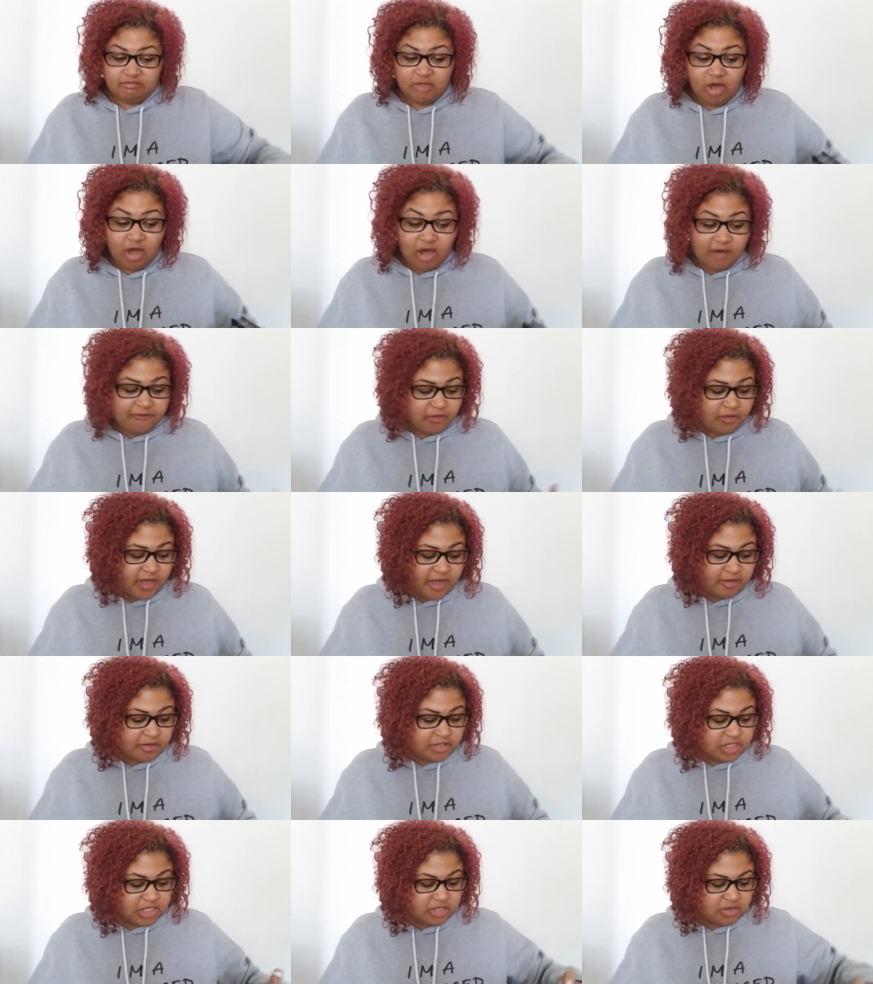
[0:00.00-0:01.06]
awful
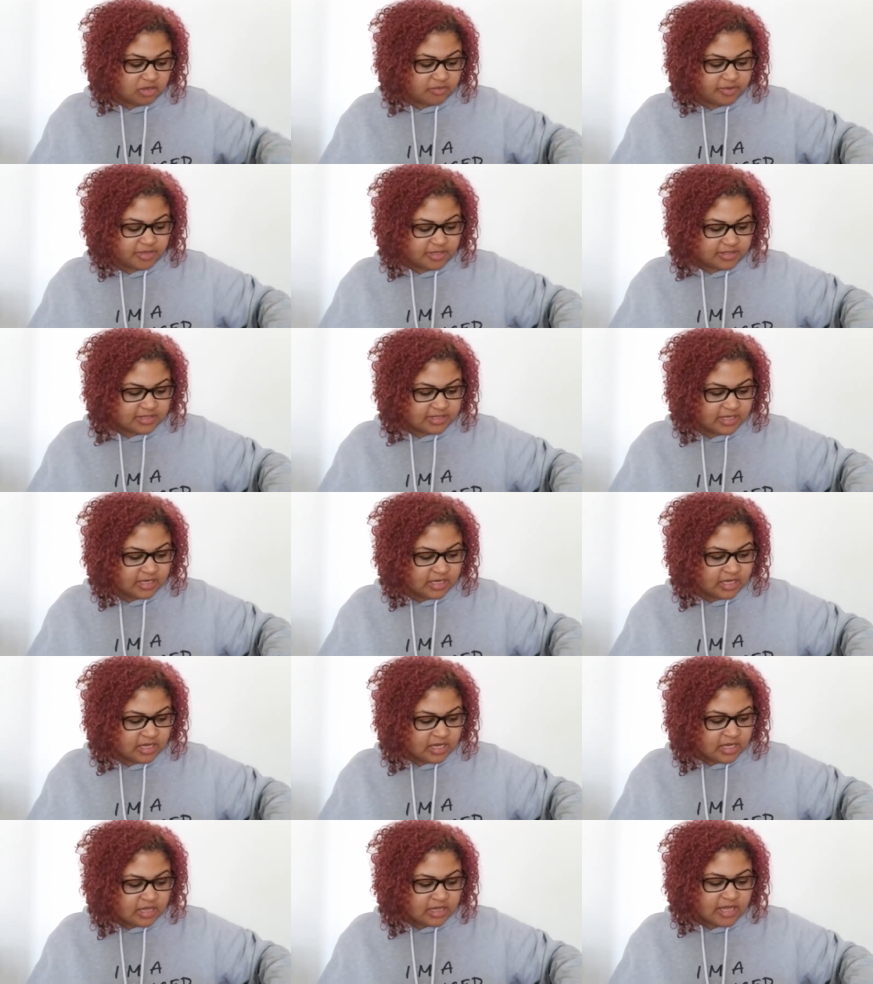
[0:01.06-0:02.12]
energy or person,
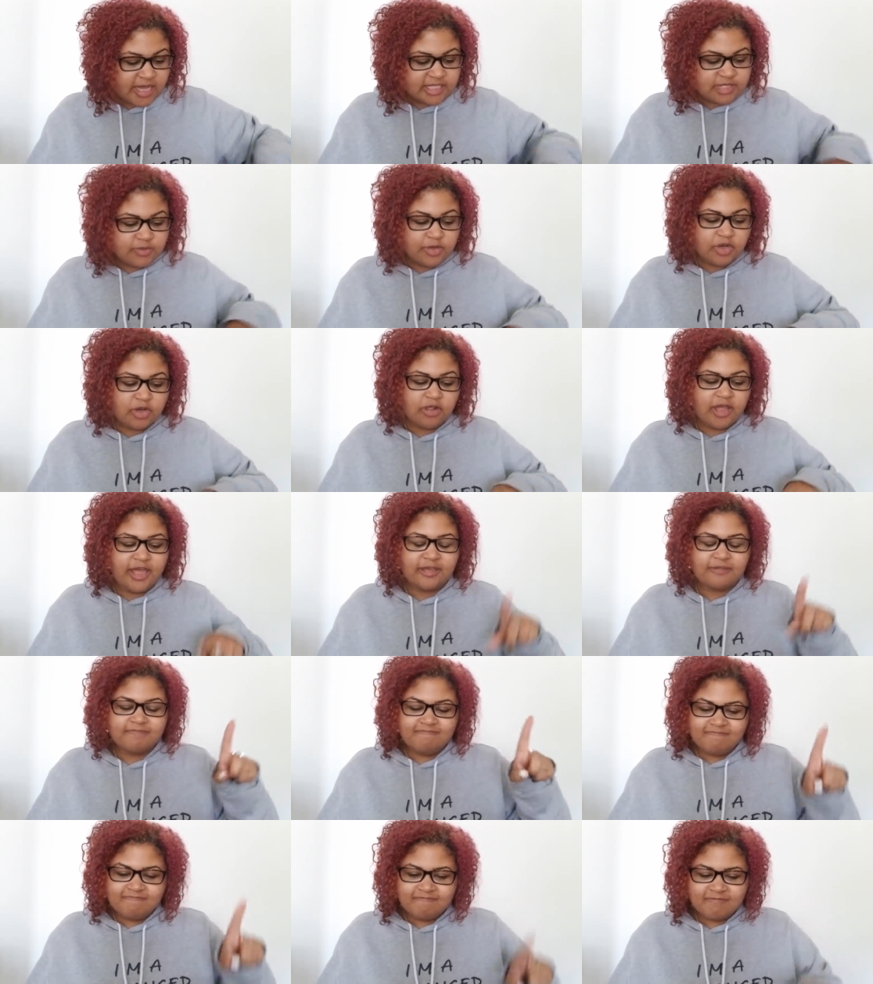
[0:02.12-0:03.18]
that's when you're like,
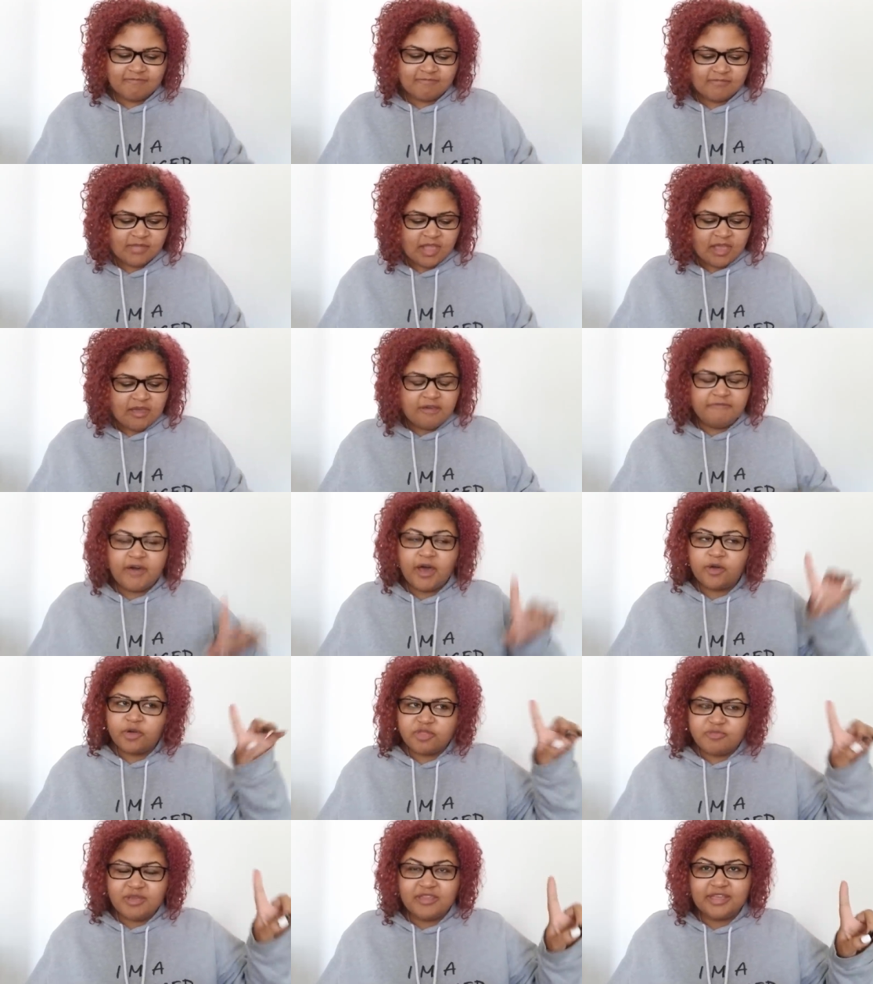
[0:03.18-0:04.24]
fuck
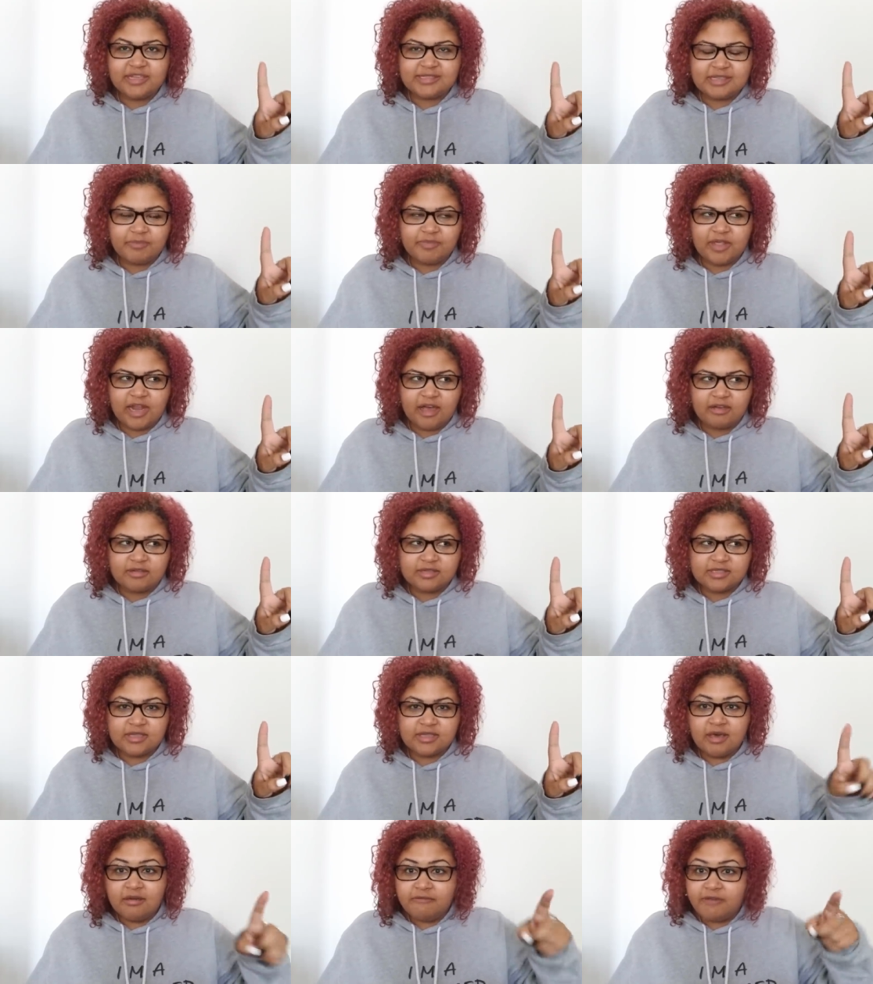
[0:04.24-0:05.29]
with me, that's something else.
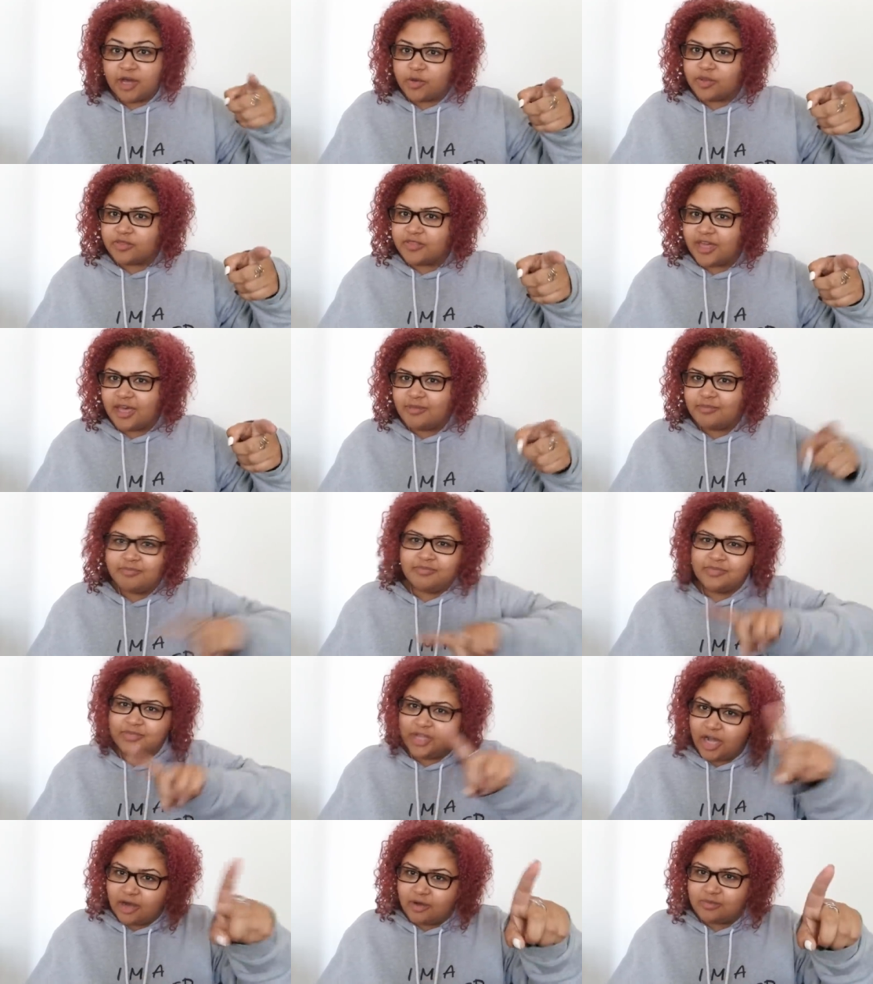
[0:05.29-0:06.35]
Fuck with them,
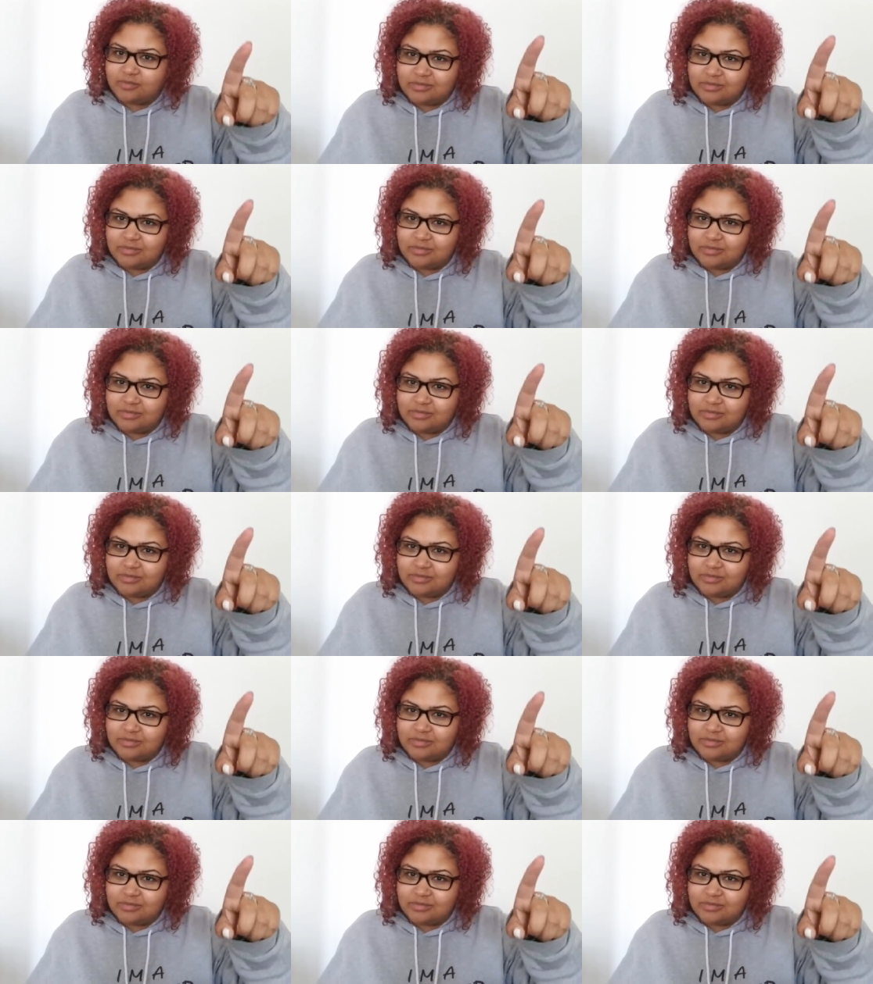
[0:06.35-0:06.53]
no.